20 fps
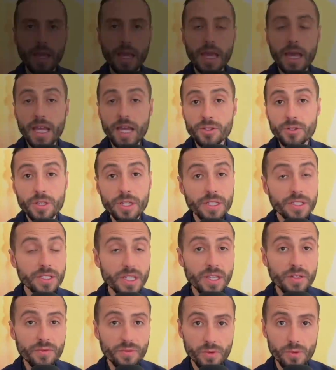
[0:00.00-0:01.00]
As you can
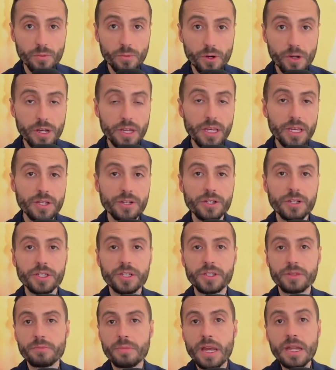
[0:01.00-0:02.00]
see from what he
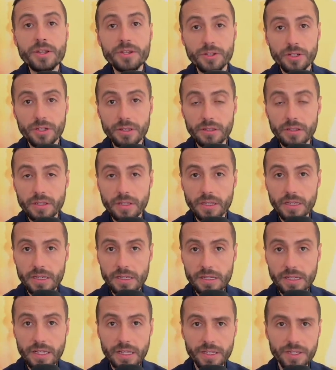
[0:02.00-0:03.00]
just mentioned
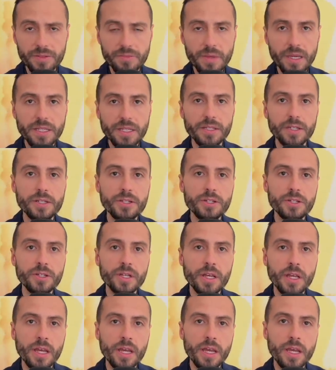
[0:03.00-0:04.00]
in his message,
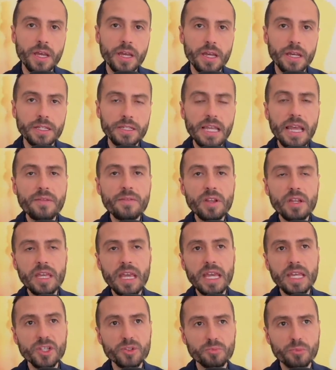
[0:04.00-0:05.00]
David
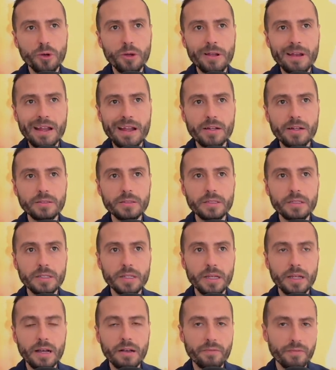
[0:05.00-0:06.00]
Gates brought out
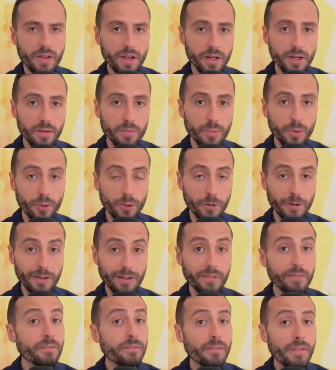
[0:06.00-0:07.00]
a very
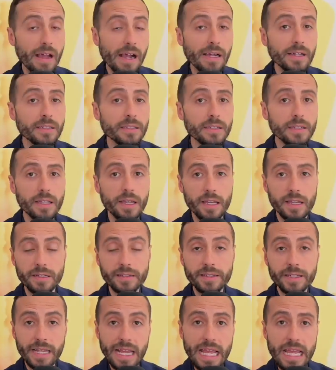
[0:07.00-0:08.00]
important fact. And
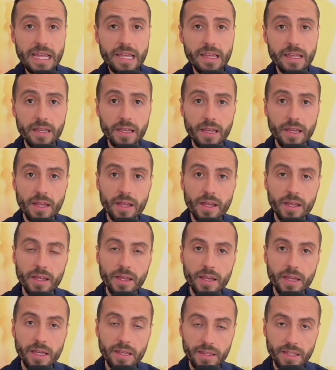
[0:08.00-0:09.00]
today,
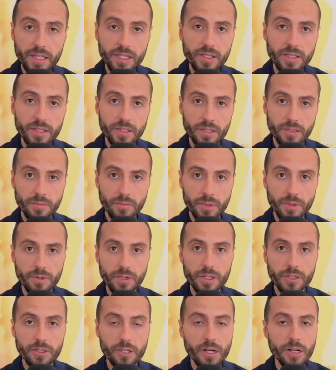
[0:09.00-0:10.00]
in this
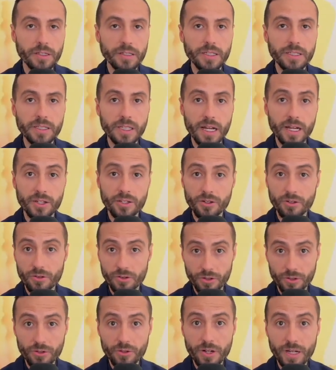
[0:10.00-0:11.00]
Berean Talk discussion, or
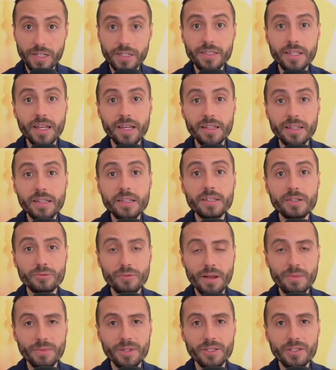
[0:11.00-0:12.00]
should I say in this
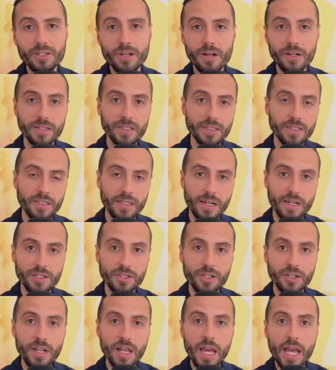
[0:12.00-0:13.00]
Remnant Talk
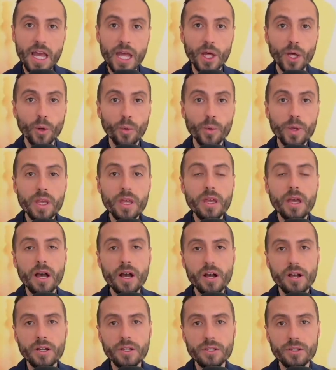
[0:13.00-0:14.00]
discussion, we
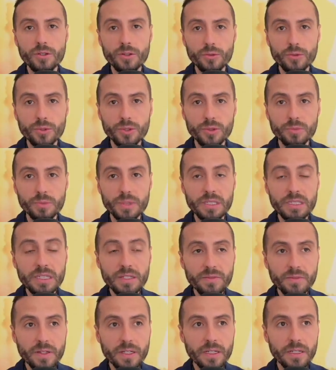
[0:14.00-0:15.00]
are to
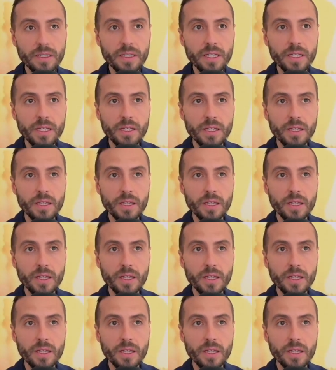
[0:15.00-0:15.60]
specifically